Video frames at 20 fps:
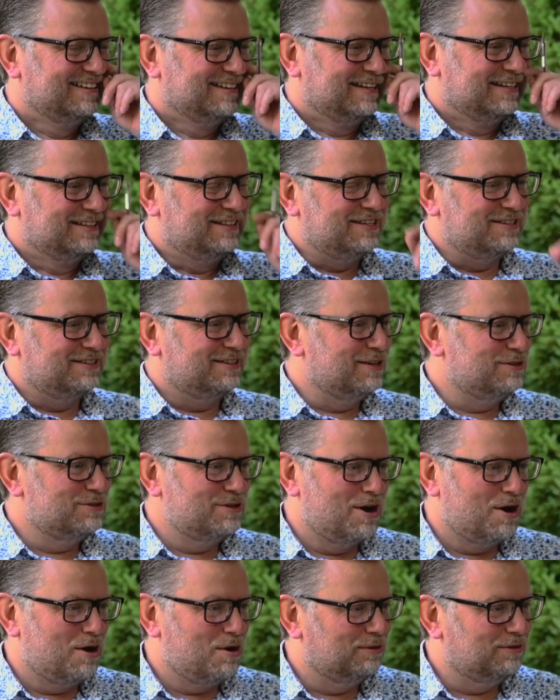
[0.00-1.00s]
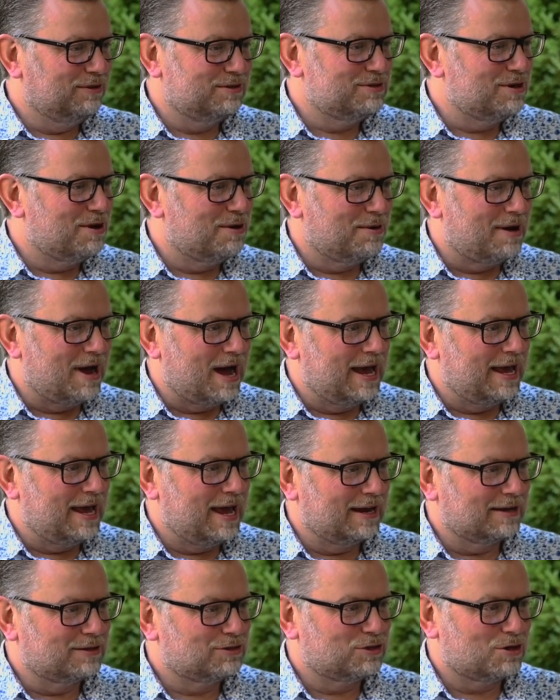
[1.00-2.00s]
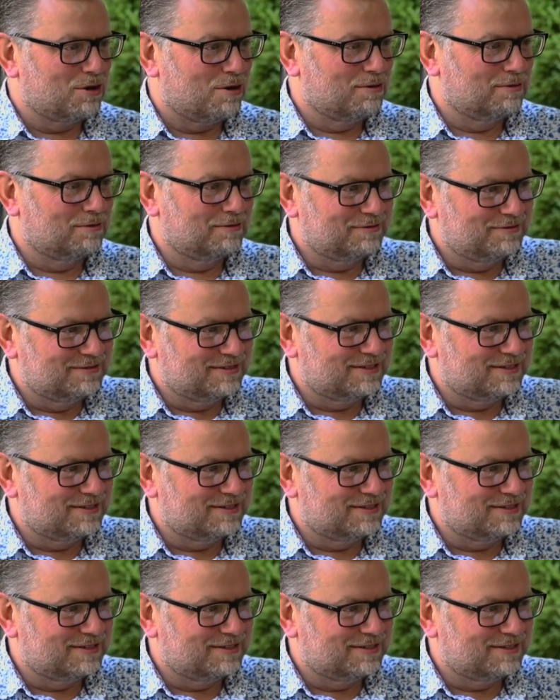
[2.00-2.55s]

There's no Ajax songs